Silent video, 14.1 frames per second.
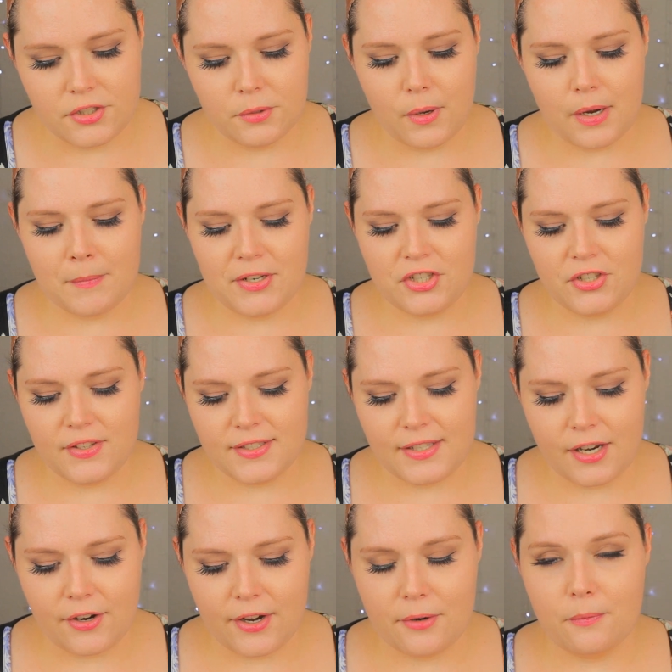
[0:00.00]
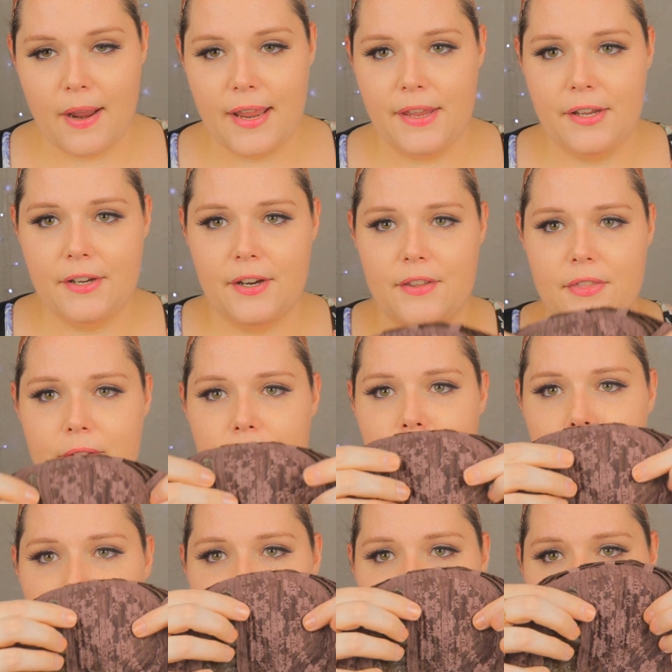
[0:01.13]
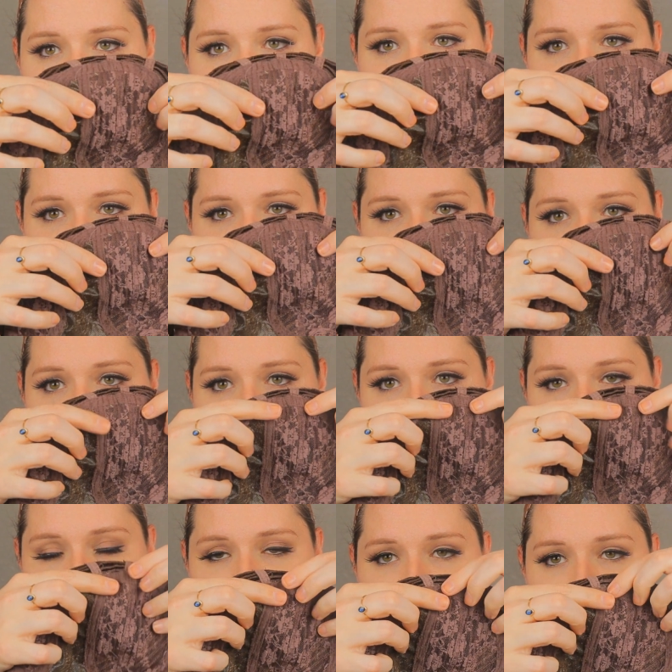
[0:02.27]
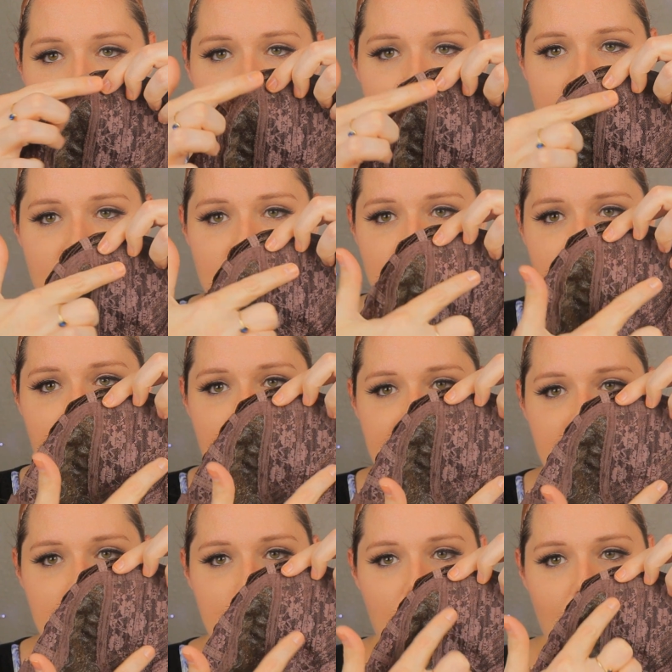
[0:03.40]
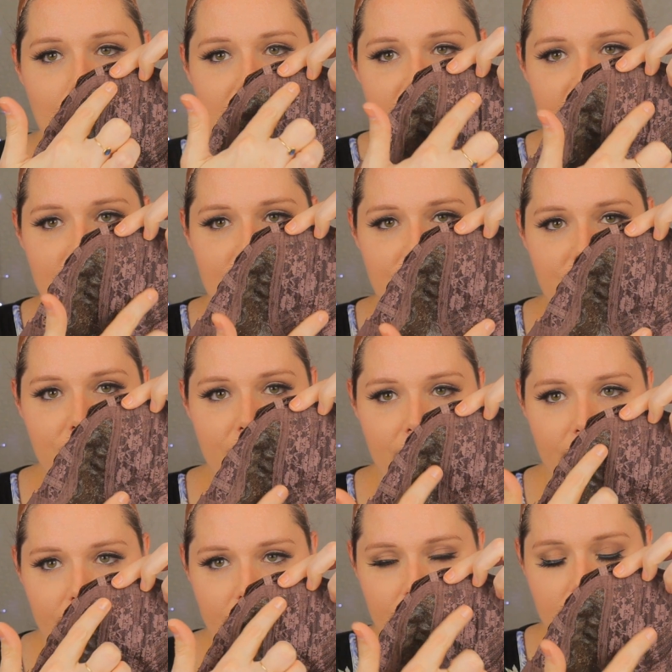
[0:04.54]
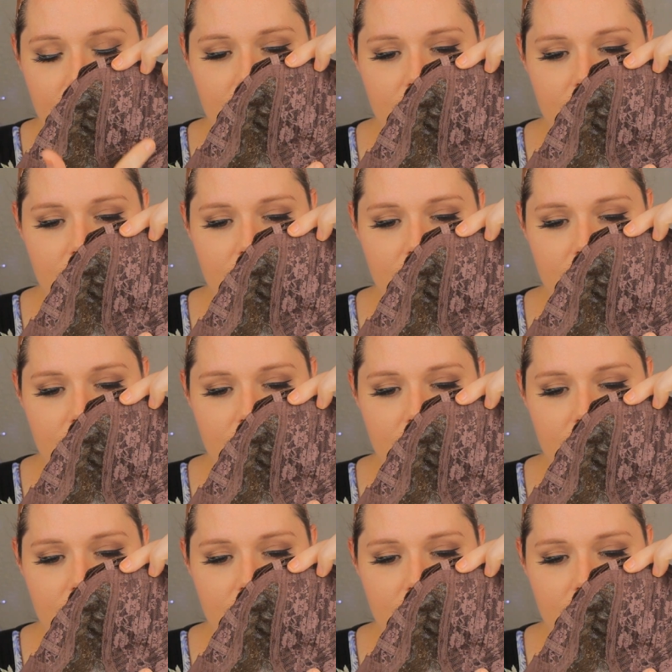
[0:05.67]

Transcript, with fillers: Do you want to mention this area right here in the uh, at the top. Uh, it does have some permatease through here